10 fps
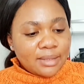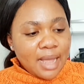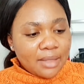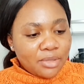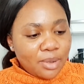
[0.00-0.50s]

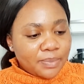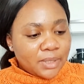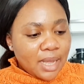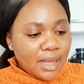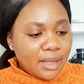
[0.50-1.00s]

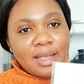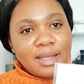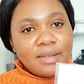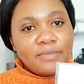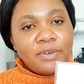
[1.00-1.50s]
adapter
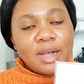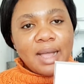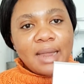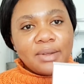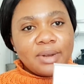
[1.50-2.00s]
for
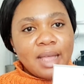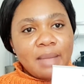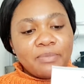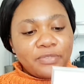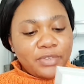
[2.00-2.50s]
Canon
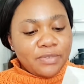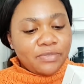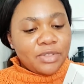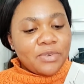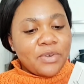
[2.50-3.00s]

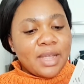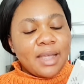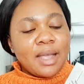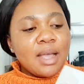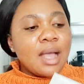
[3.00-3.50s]
M50,
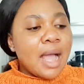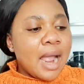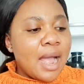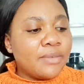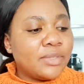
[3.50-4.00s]
okay?
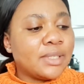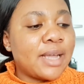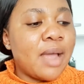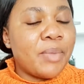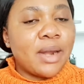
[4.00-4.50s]
I have this
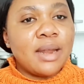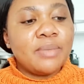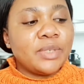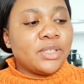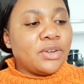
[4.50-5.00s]
camera.
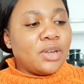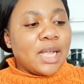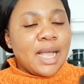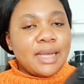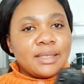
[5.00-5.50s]
Let me show you
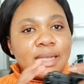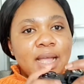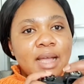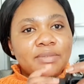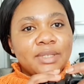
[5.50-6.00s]
guys. I
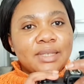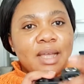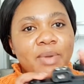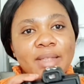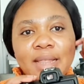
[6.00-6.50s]
have this
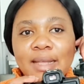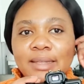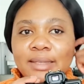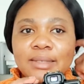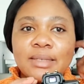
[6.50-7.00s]
camera.
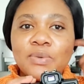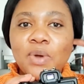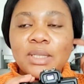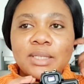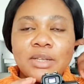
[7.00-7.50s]
Like, this is
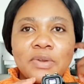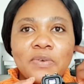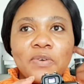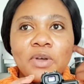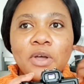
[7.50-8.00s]
what,
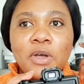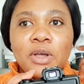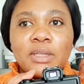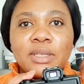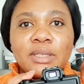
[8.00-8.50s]

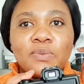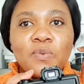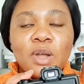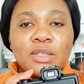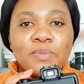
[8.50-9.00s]
this
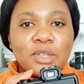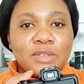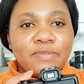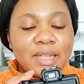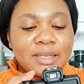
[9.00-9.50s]
what
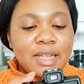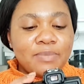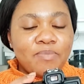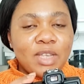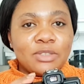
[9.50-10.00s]
motivated
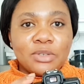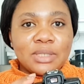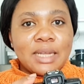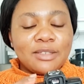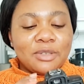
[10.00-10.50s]
me to
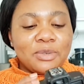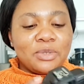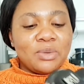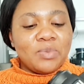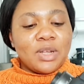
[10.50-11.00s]
start
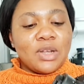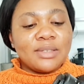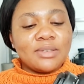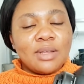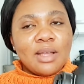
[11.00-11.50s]
YouTube,
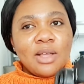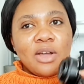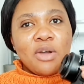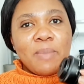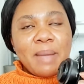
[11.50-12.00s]
because
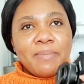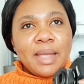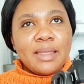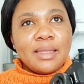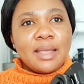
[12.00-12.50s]
on my
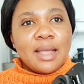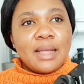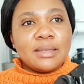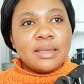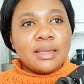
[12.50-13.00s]
birthday, I
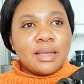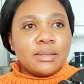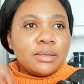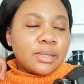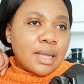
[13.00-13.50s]
think
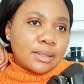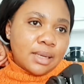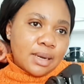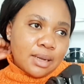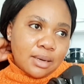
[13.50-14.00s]

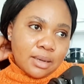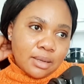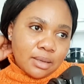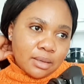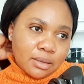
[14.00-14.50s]

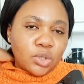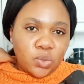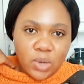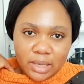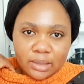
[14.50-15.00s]

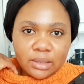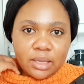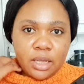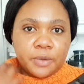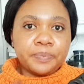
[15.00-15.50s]
2020,